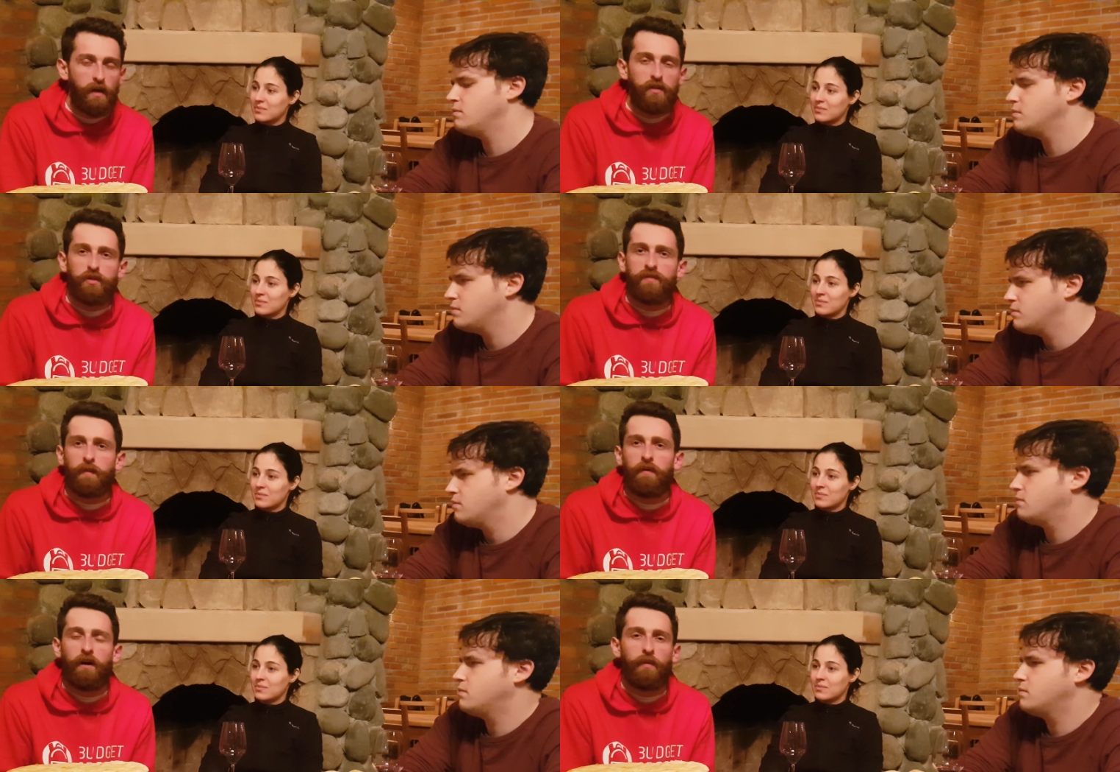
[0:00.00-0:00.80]
Speaker 1: Soft
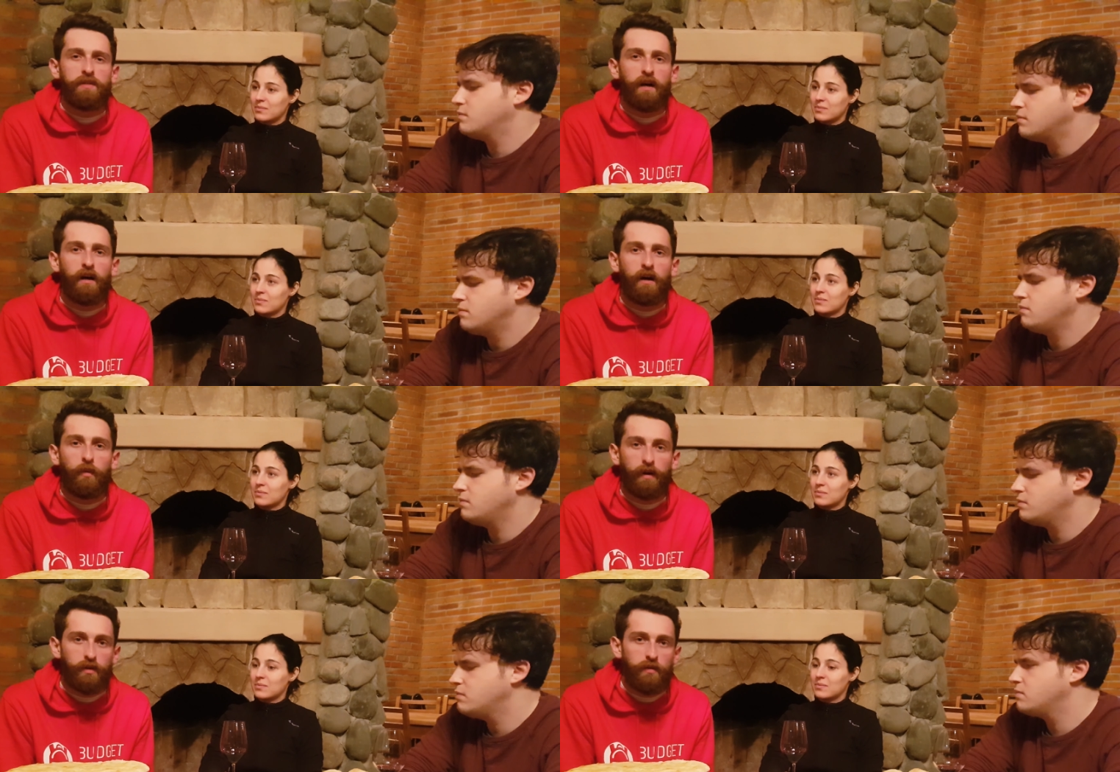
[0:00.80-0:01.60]
Saperavis are
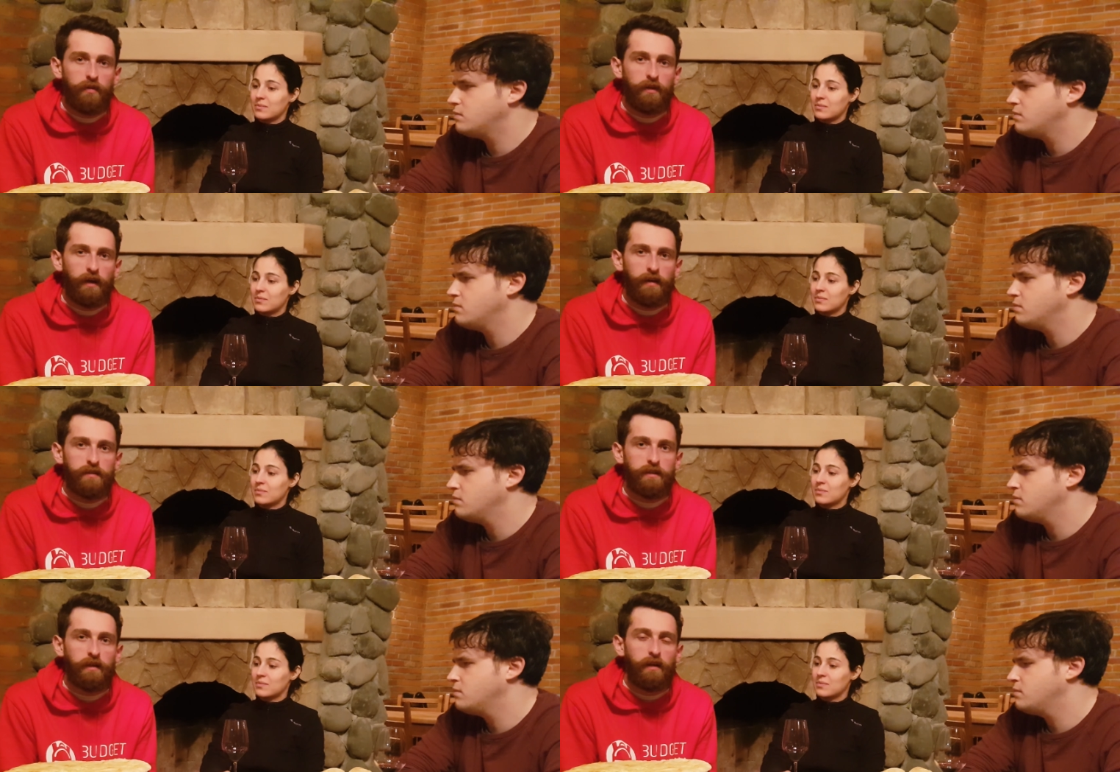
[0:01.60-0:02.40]
very good
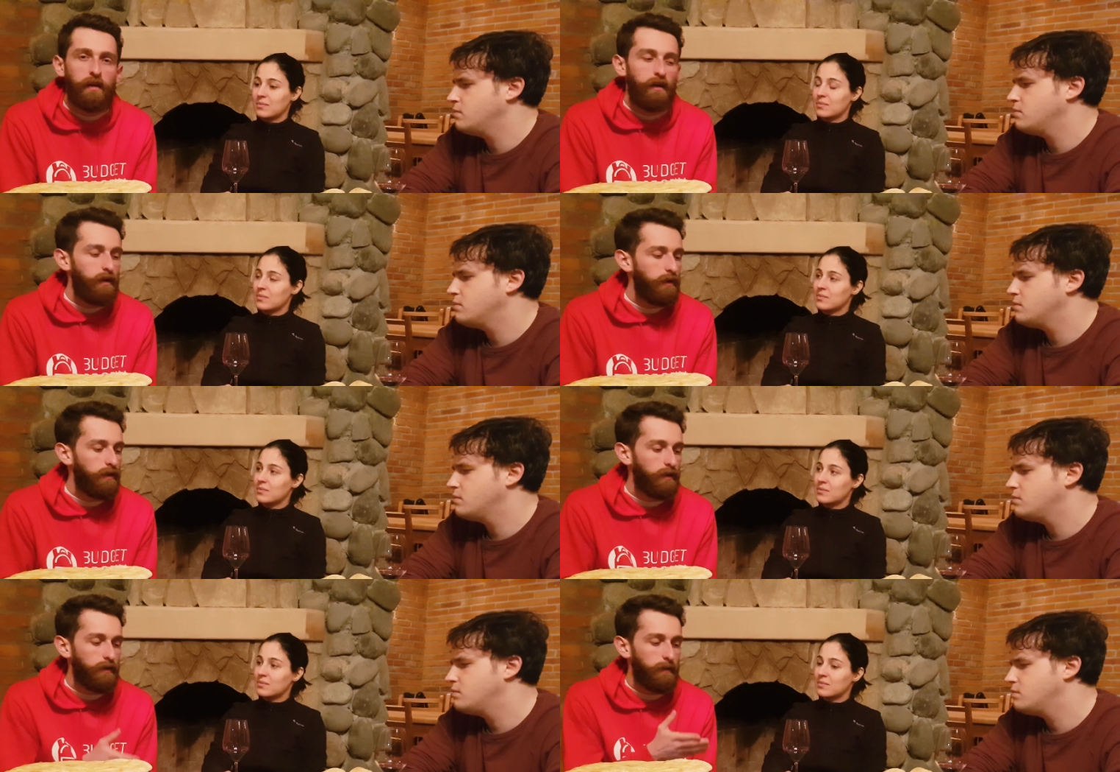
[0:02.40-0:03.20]
at uh,
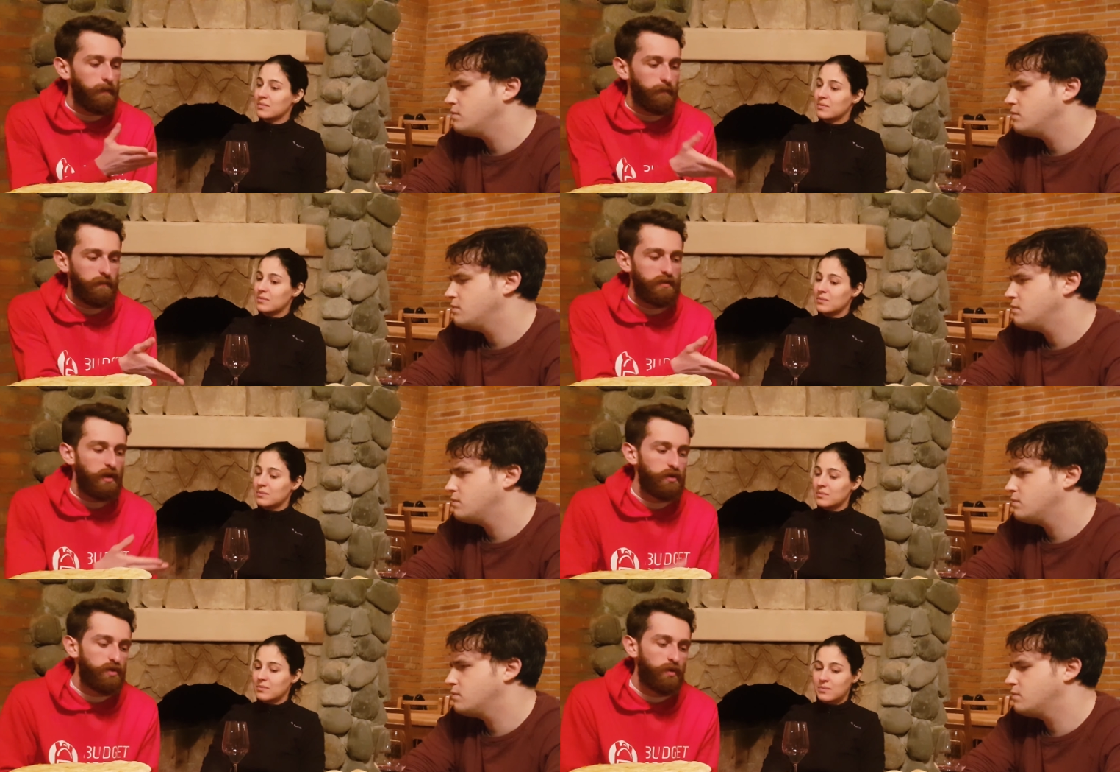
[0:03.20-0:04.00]
um,
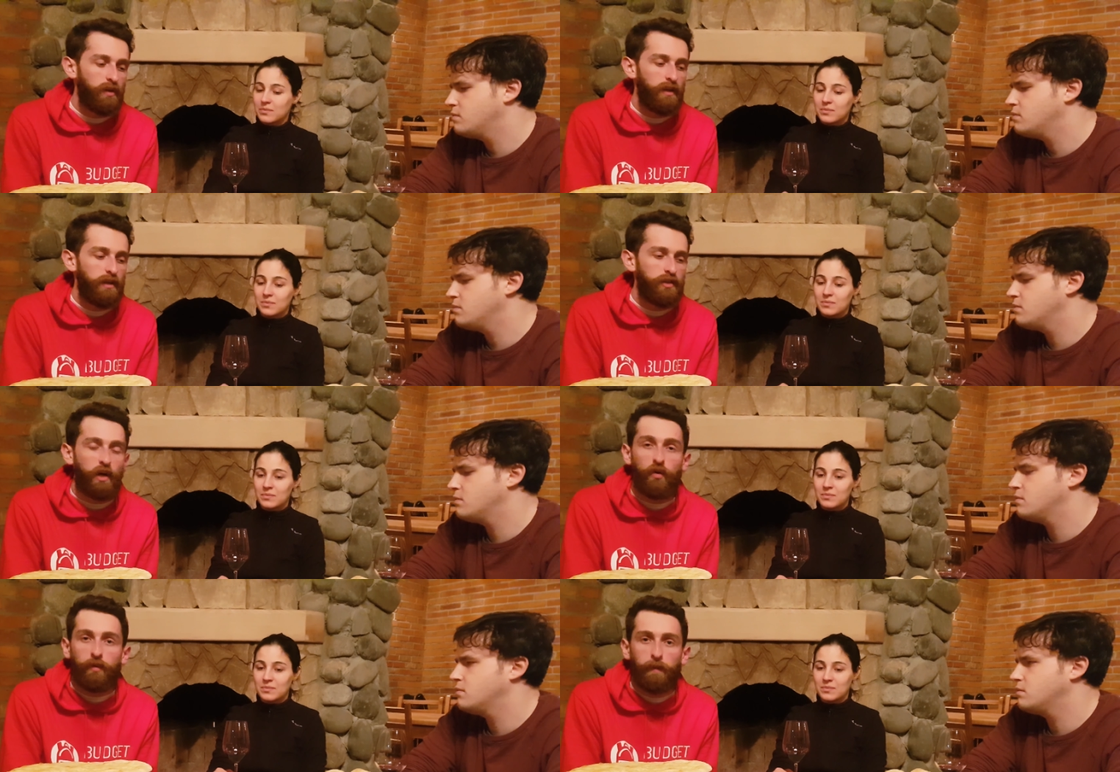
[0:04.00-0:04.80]
chashushuli,
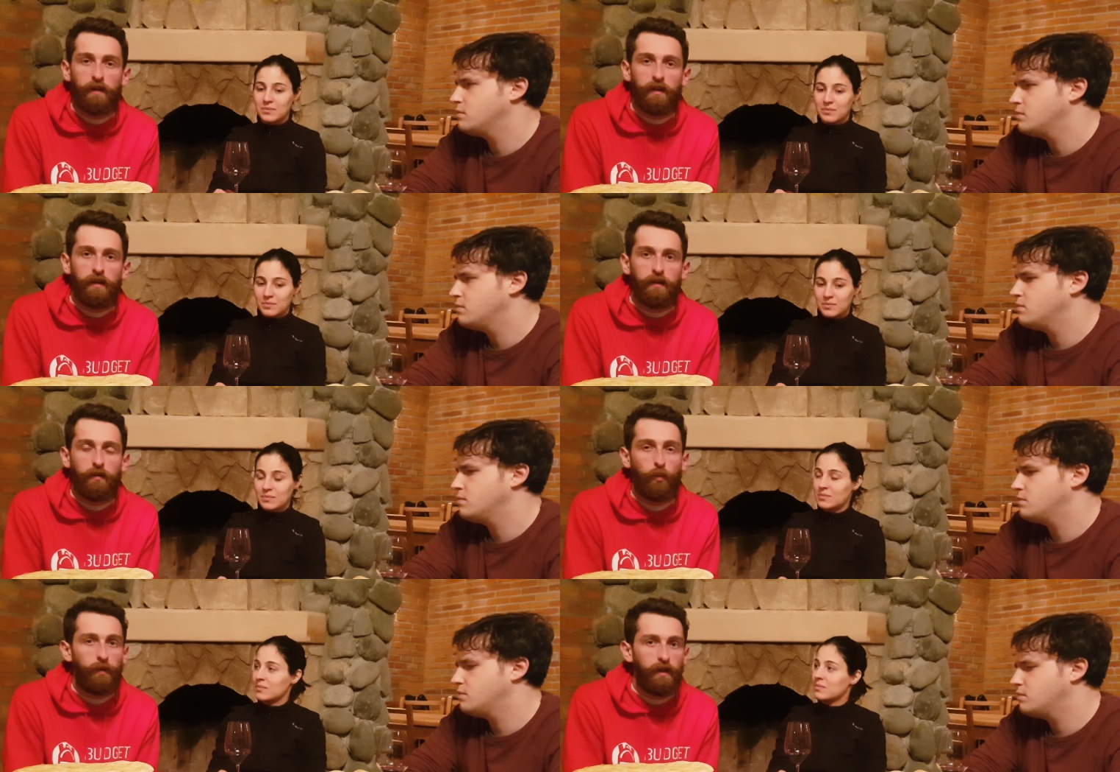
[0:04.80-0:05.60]

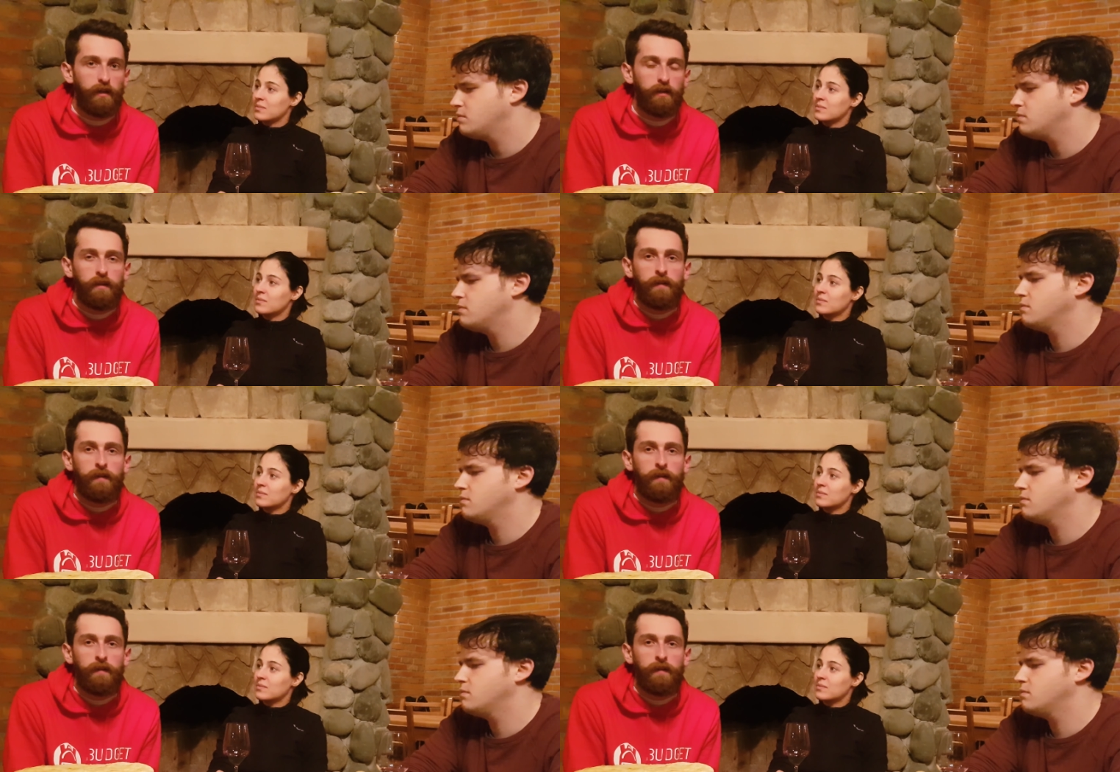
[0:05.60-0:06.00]
chakhokhbili, veal,